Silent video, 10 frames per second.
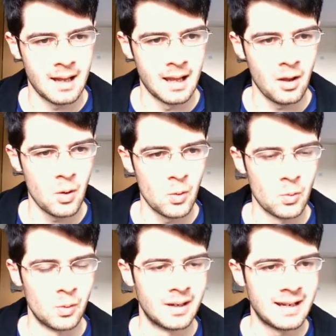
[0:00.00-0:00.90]

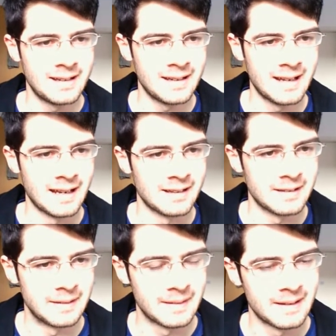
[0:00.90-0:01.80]
Hello, Internet.
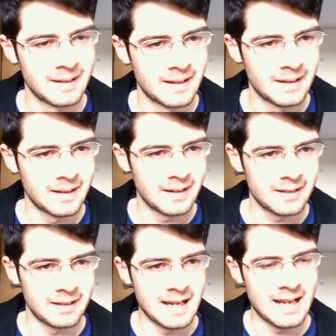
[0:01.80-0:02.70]

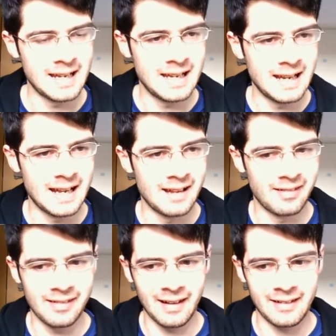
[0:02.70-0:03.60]
Today
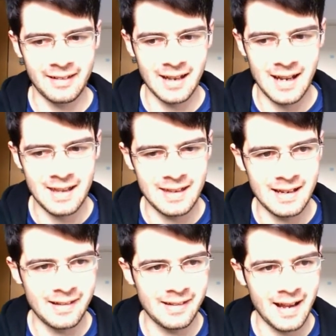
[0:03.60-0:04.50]
is Saturday,
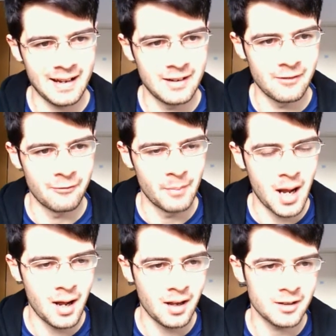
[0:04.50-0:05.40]
the 2nd of
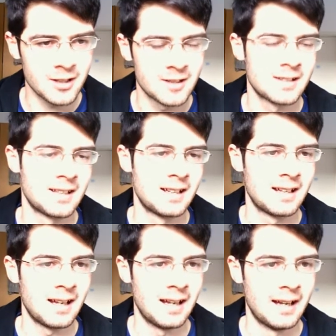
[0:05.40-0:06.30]
March.
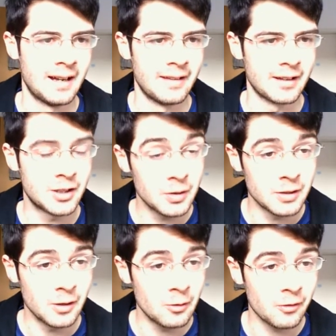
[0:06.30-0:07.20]
The good
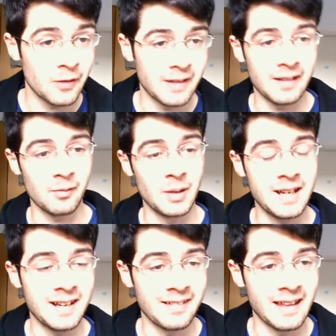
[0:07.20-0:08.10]
news for this
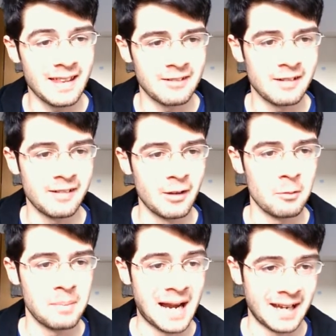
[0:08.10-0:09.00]
week is that there is
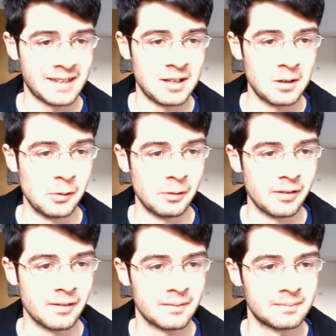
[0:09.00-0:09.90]
no bad
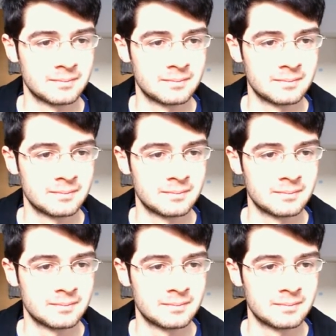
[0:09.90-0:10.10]
news.